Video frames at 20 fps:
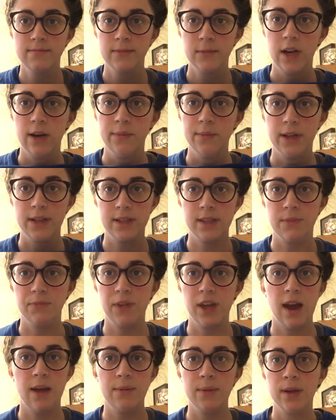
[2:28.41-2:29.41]
That's
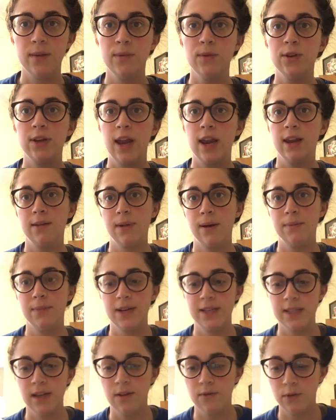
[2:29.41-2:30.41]
something I'm communicating about
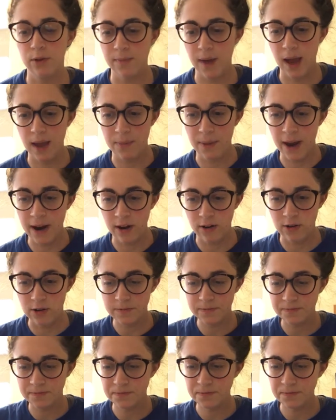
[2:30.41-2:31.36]
myself with my apparel.